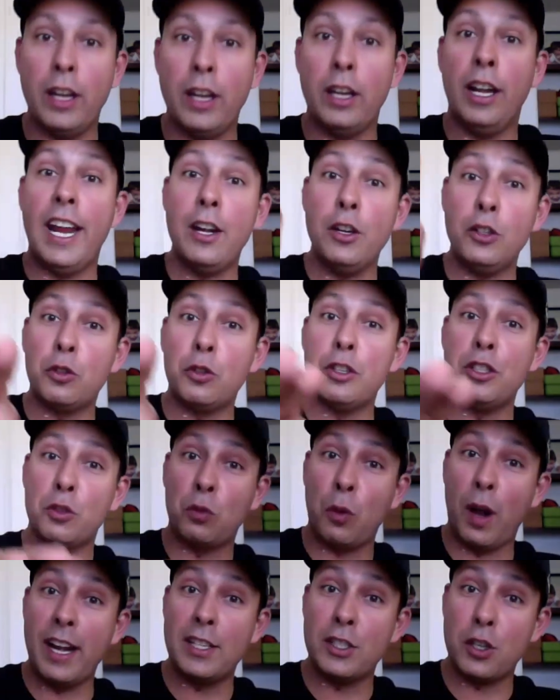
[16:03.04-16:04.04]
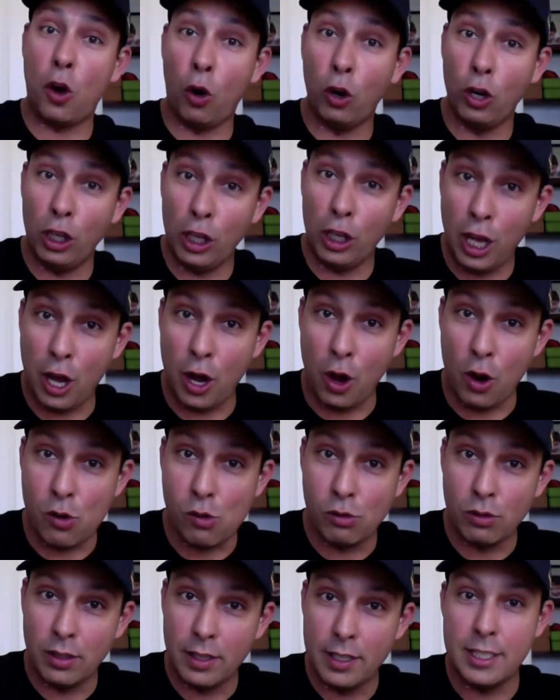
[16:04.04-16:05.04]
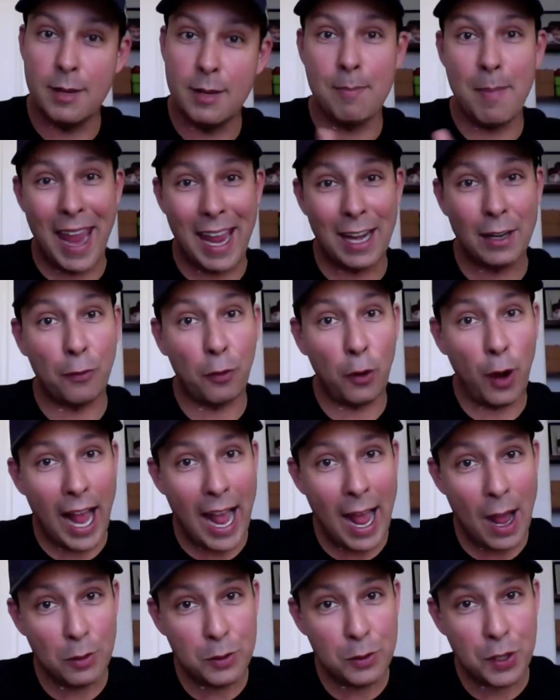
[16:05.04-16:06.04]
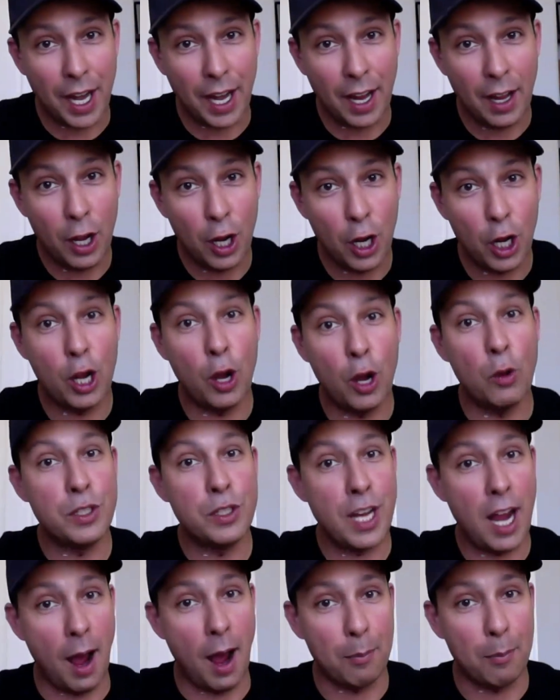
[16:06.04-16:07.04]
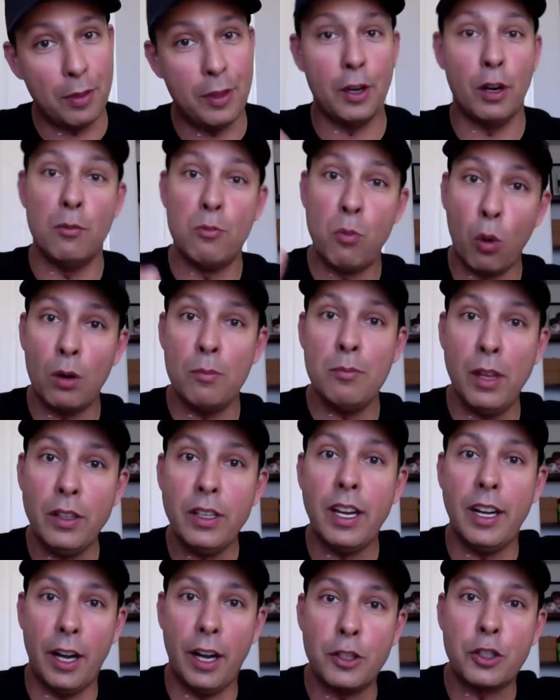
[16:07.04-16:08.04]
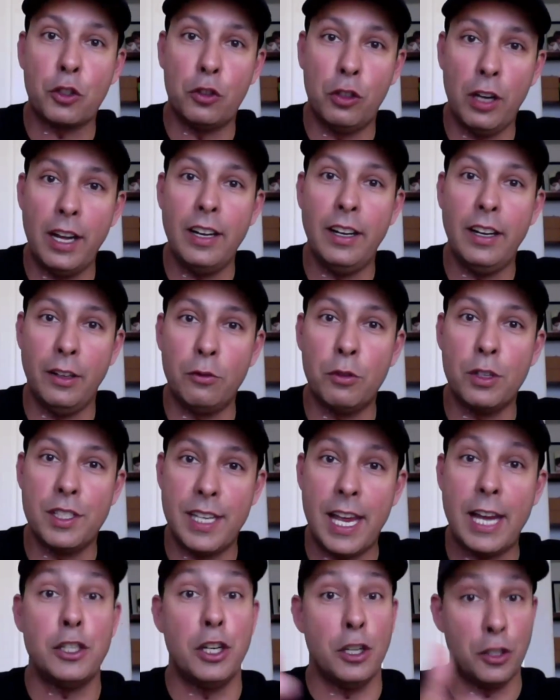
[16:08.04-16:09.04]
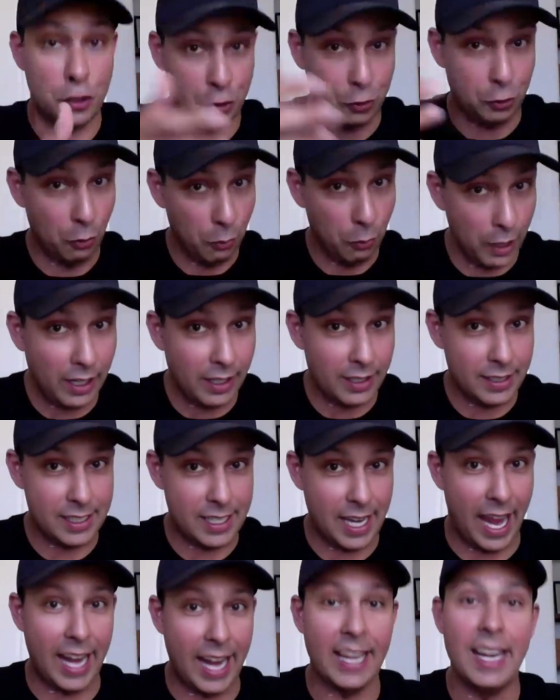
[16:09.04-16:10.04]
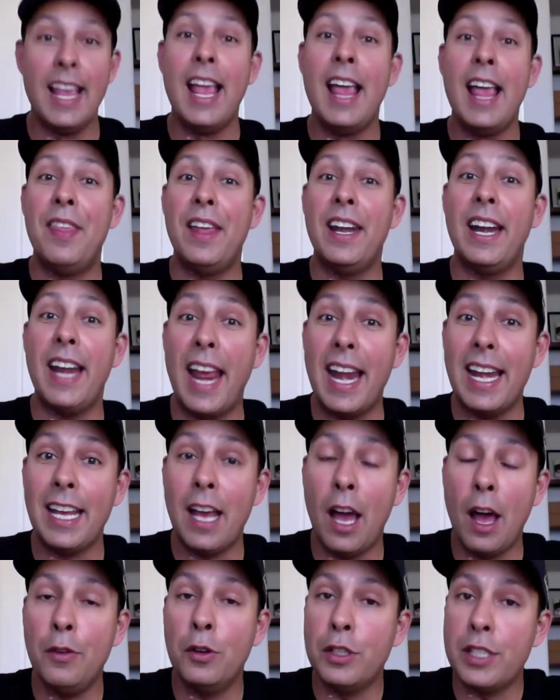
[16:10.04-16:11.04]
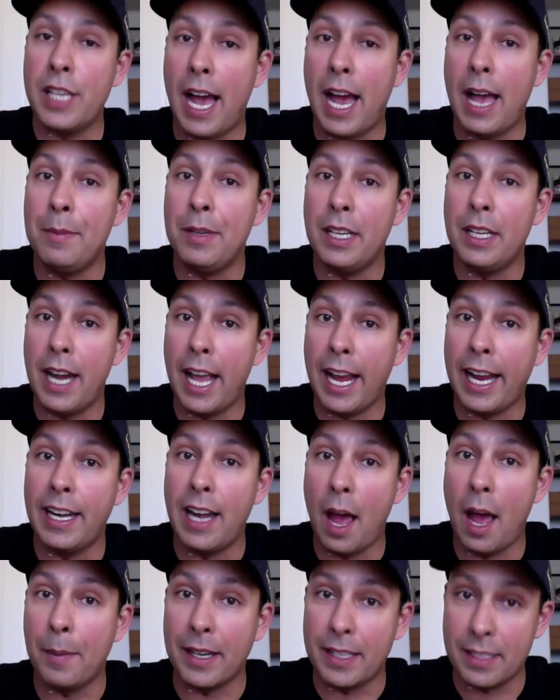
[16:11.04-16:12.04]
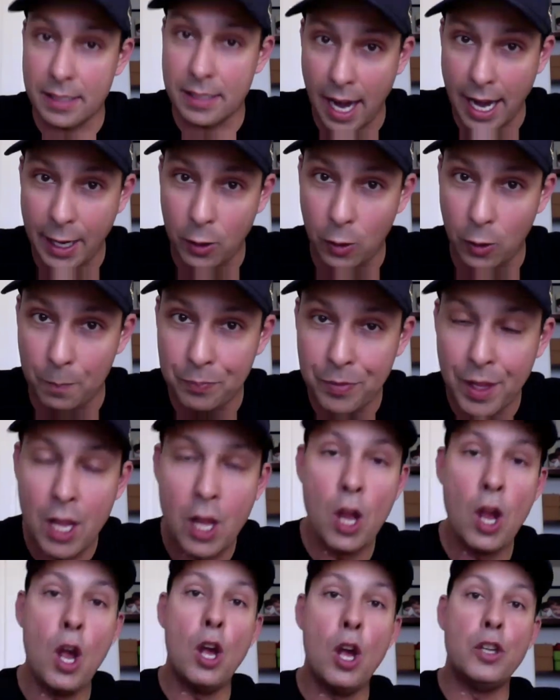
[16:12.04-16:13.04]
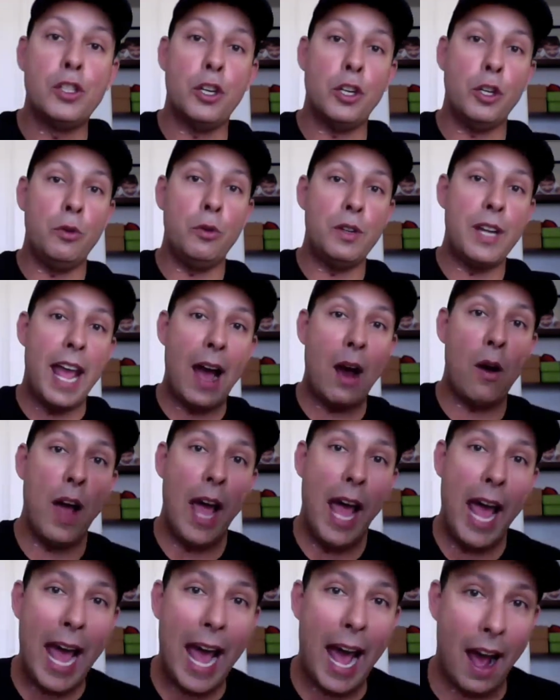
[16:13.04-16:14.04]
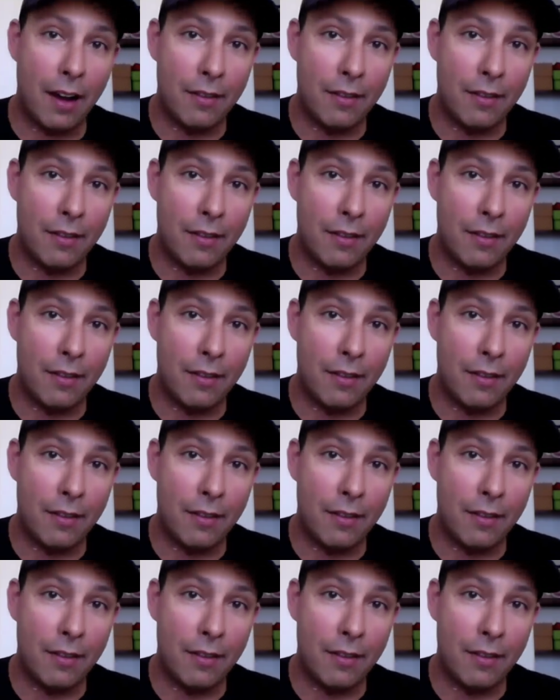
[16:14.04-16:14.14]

interest rates are low, demand for housing goes up. There are more millionaires created in recessions through real estate than at any other time in an economic cycle. So you now have